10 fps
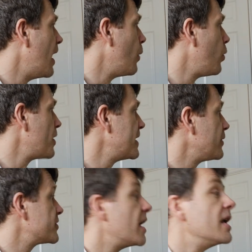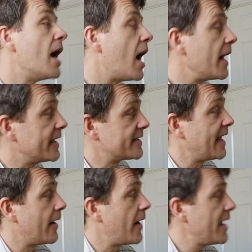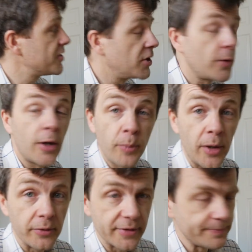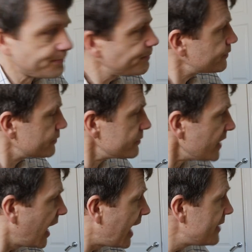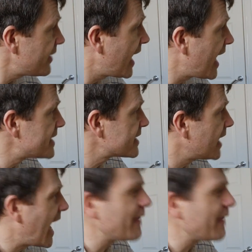Uh, what else? Ah, yes, now SQL Bolt. I've had, I